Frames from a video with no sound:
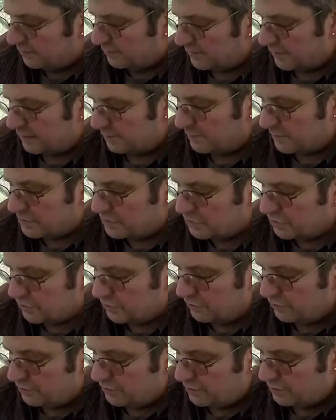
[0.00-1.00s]
Take my
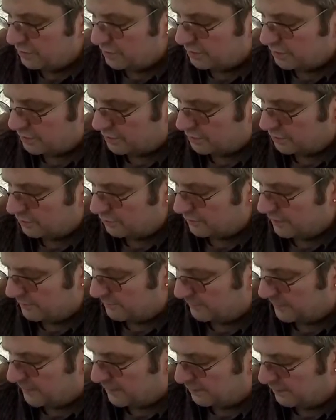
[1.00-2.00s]
jute,
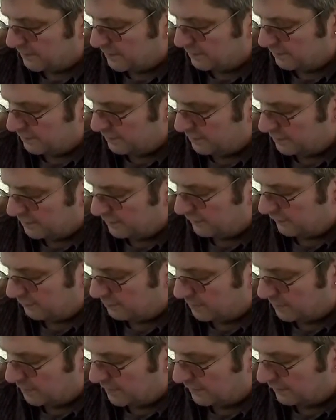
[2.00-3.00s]
wrap that around it. Now this is
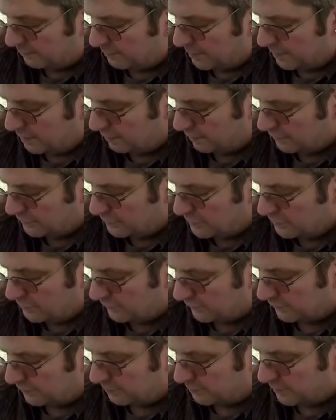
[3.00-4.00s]
my last pile of jute,
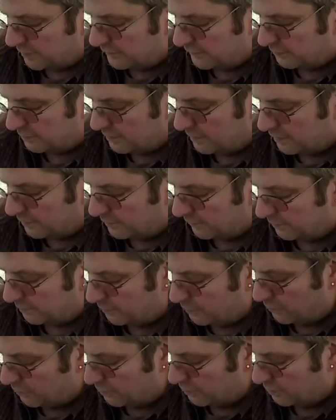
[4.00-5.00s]
so I'm going to have to make up some
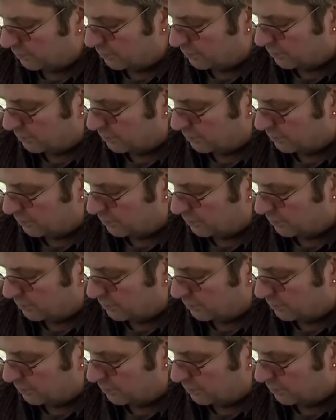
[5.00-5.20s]
more.